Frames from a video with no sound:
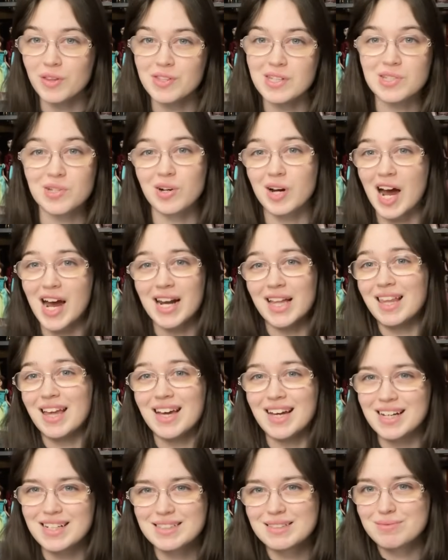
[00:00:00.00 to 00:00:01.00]
these are kind of
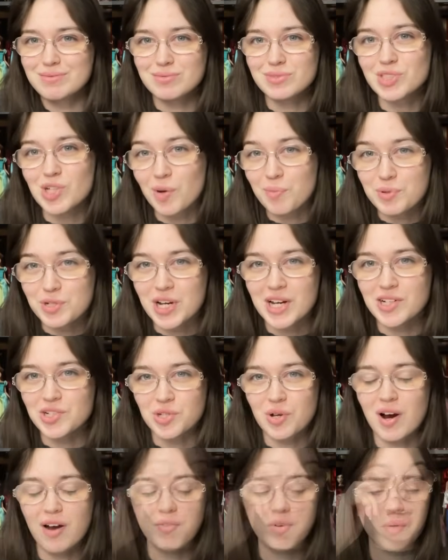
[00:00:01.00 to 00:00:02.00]
like chump change.
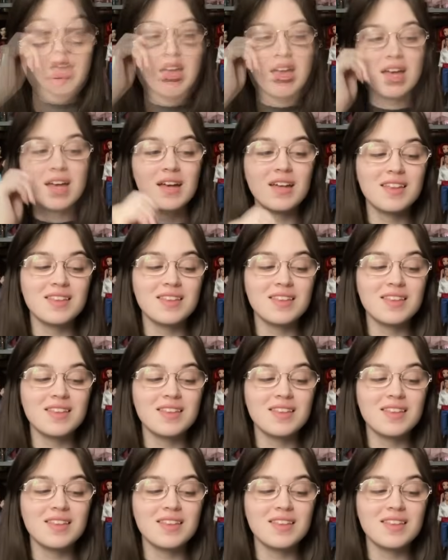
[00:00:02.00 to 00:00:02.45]
They're everywhere.